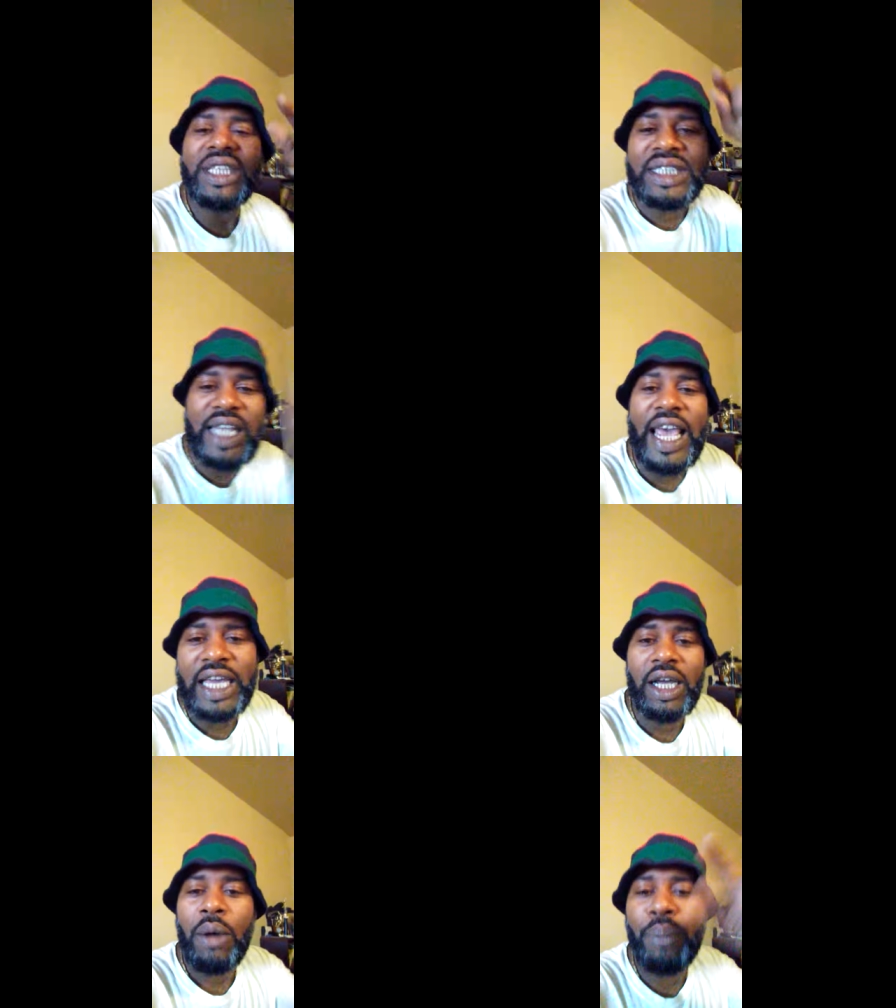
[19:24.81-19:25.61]
But
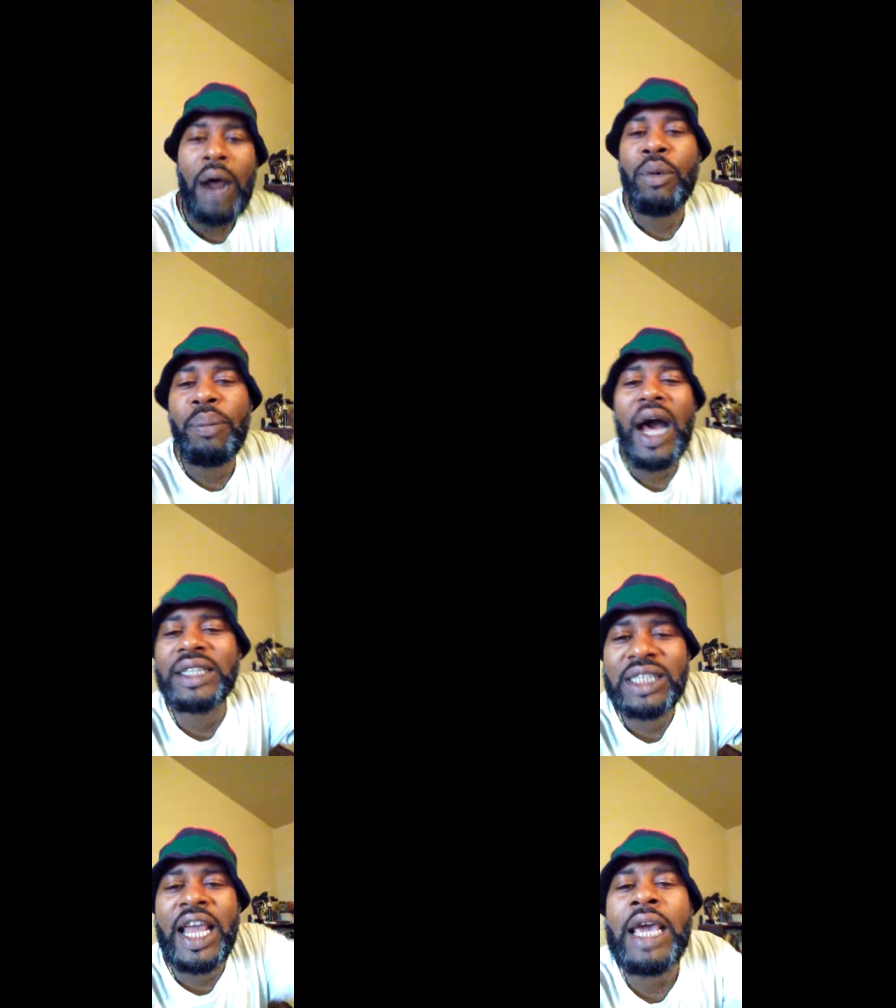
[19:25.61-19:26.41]
take
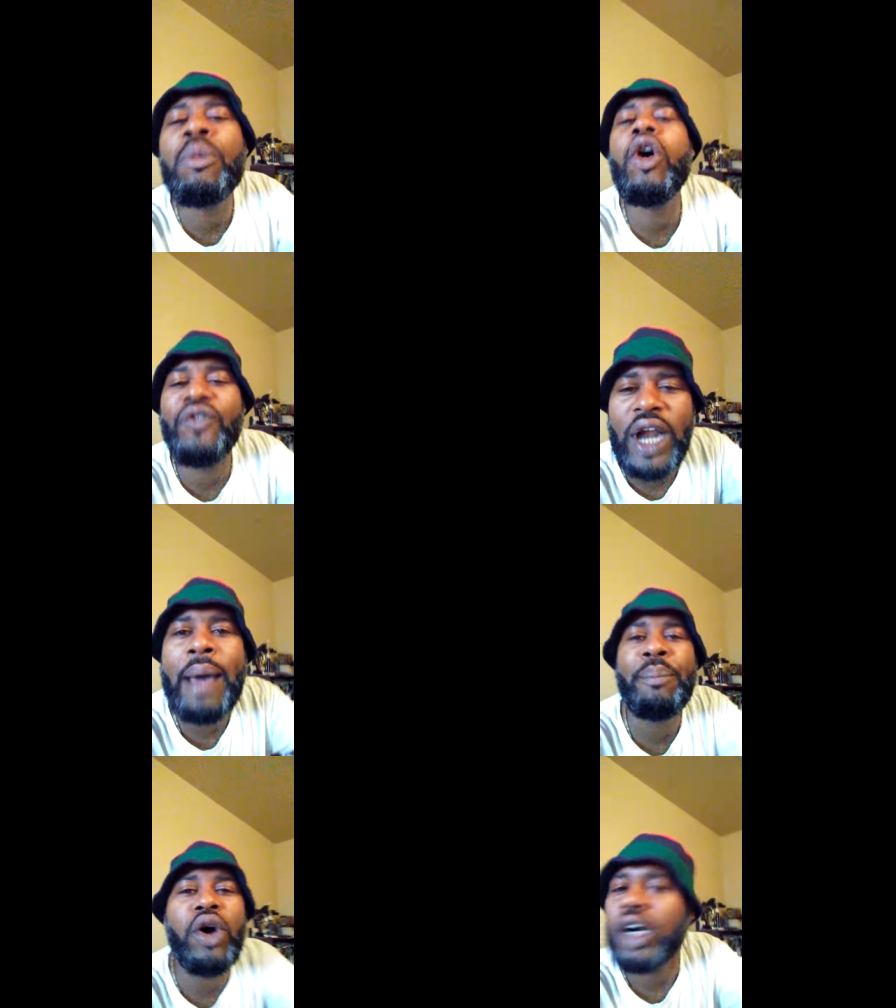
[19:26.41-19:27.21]
Prabhupada's name off of
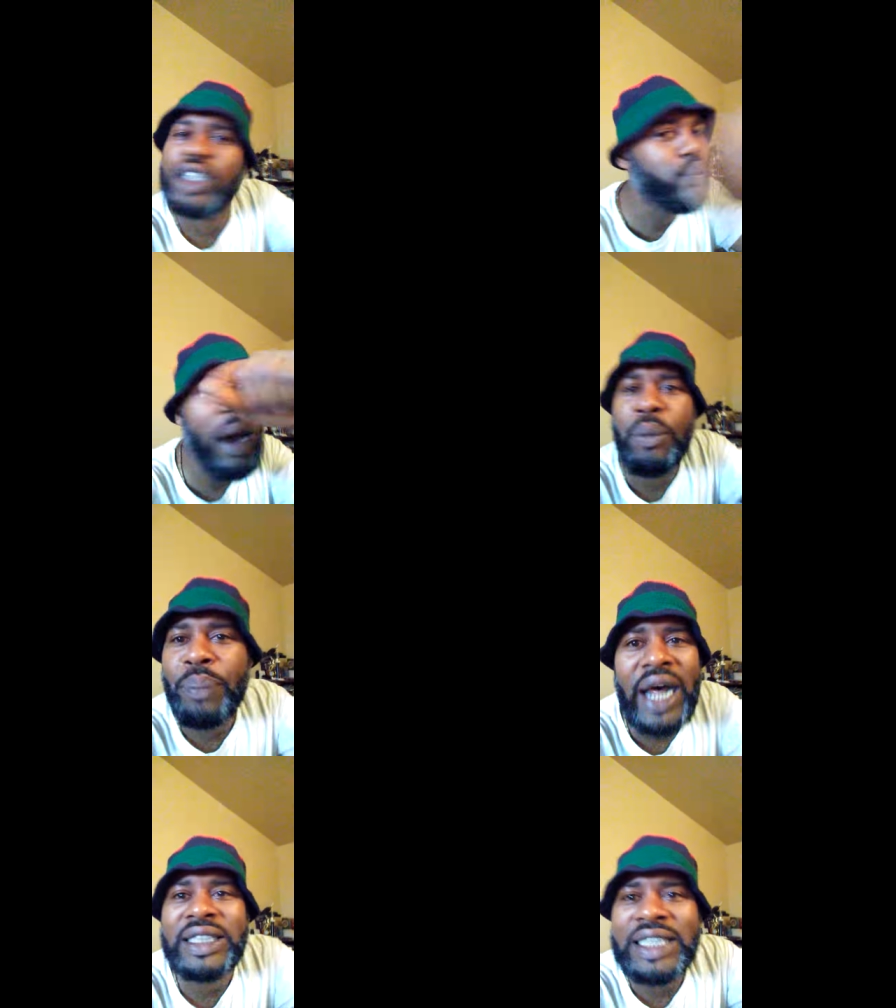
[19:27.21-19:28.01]
that book because
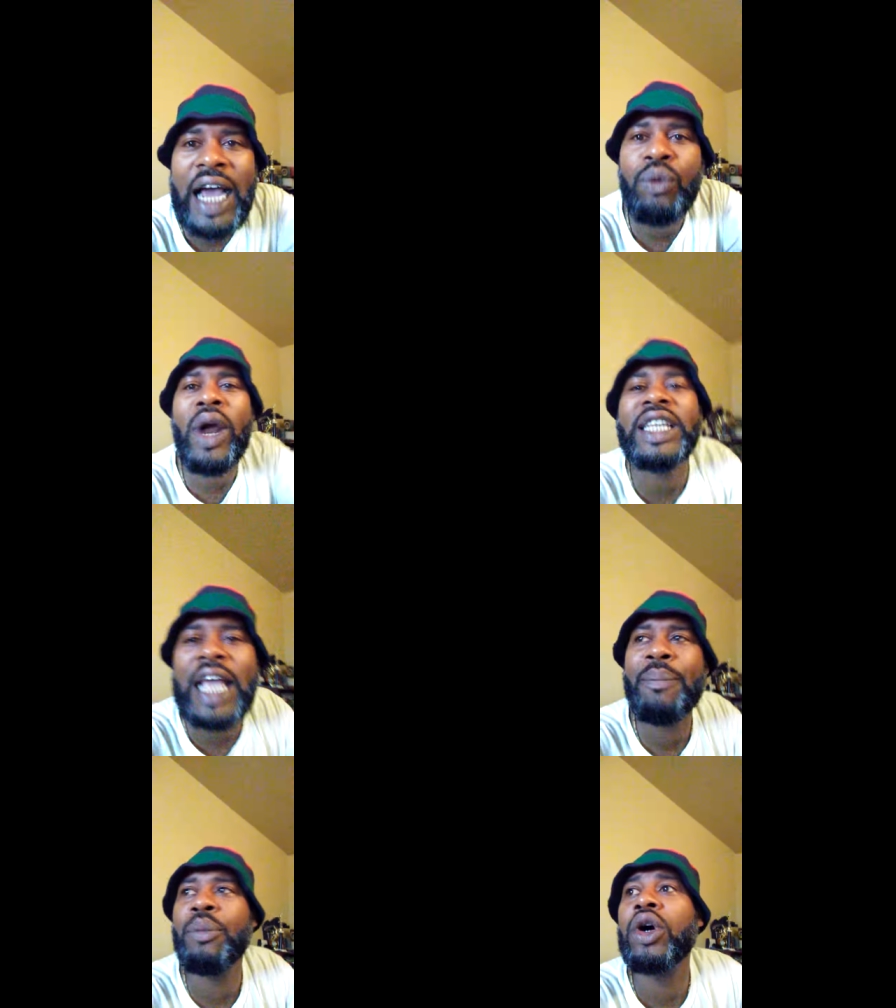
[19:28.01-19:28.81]
Prabhupada did not
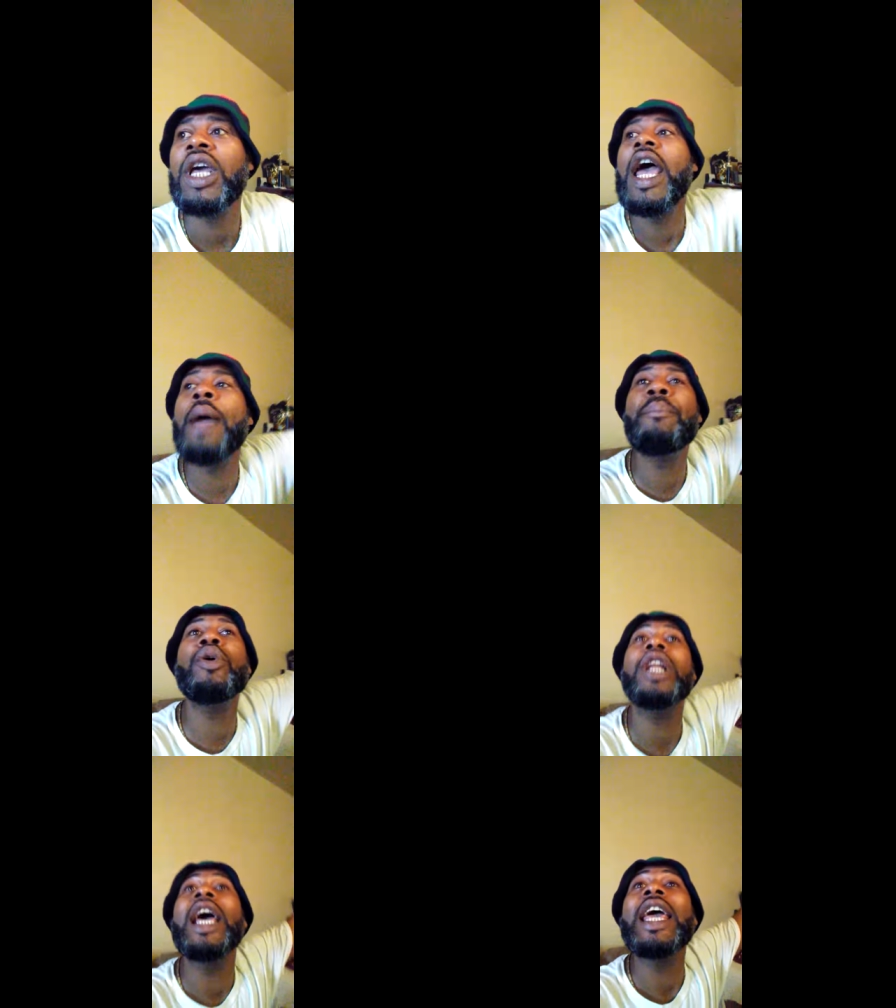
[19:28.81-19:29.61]
write that book and
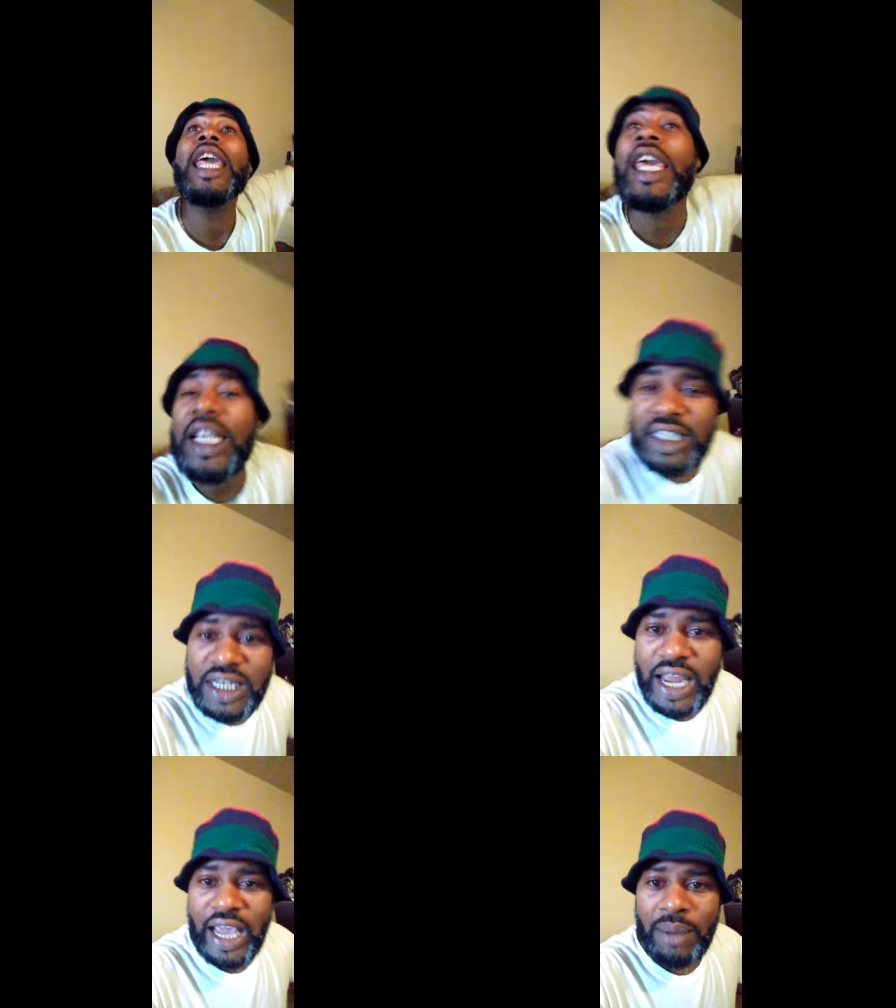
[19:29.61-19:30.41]
put
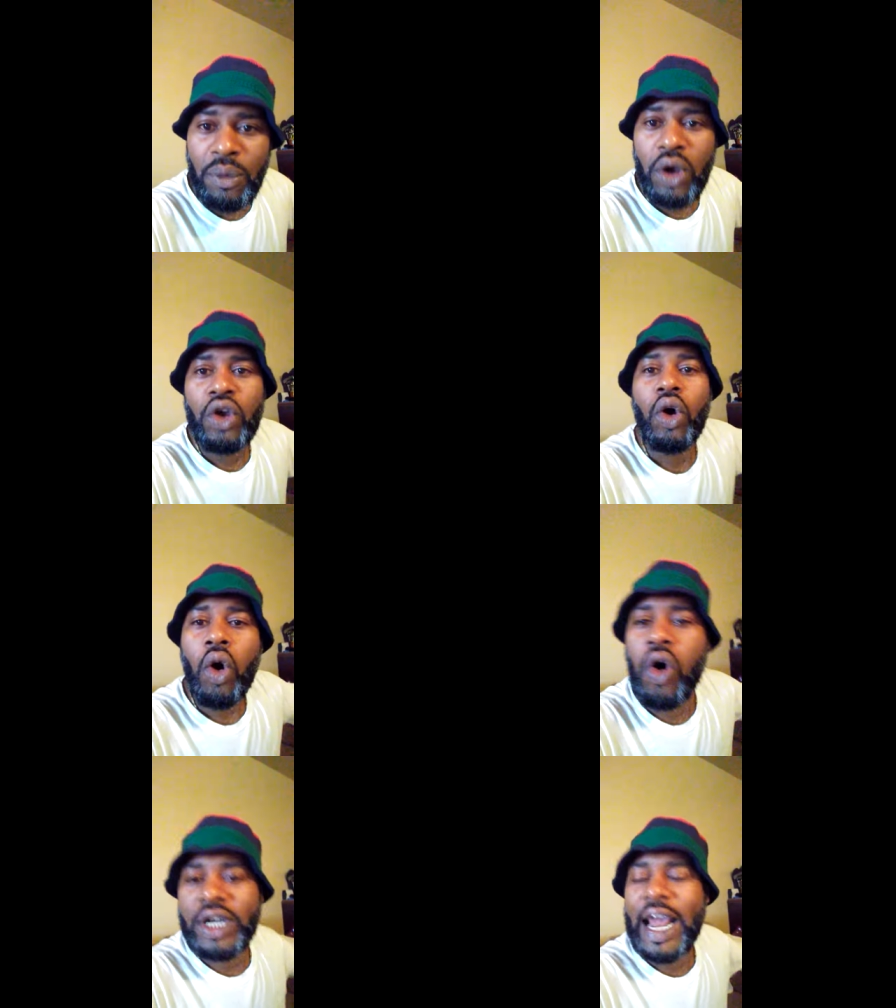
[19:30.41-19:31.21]
his name
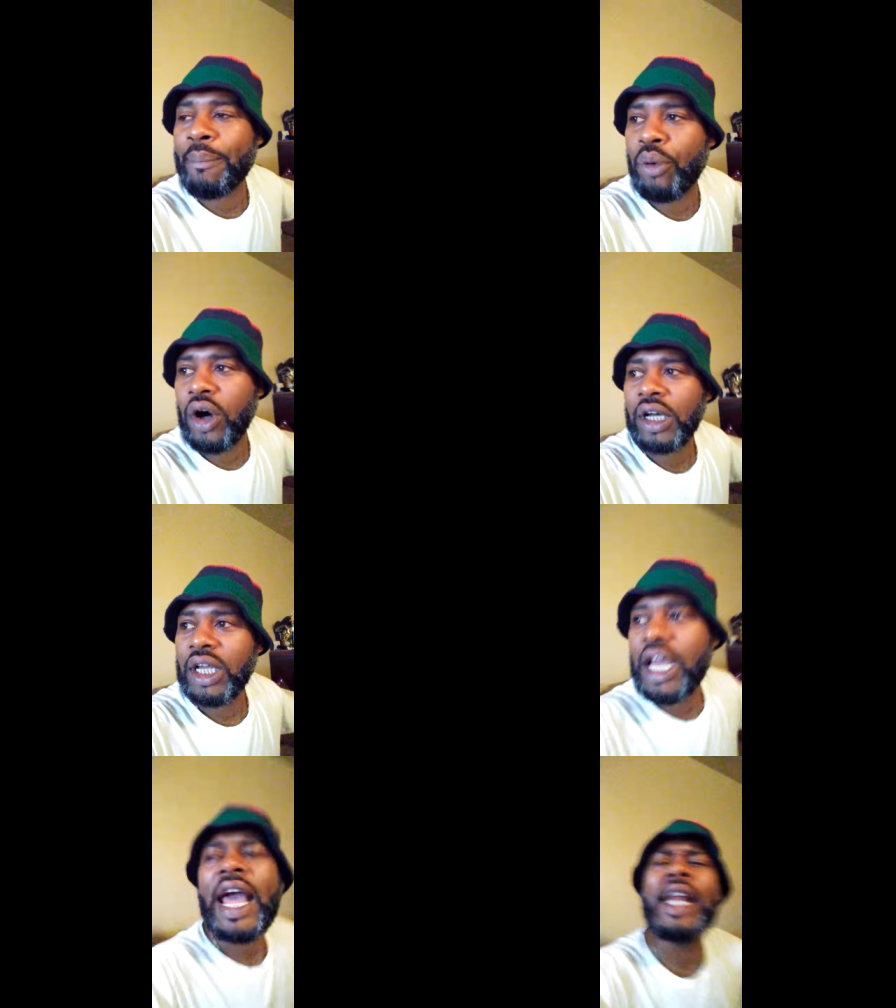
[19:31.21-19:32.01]
on that book.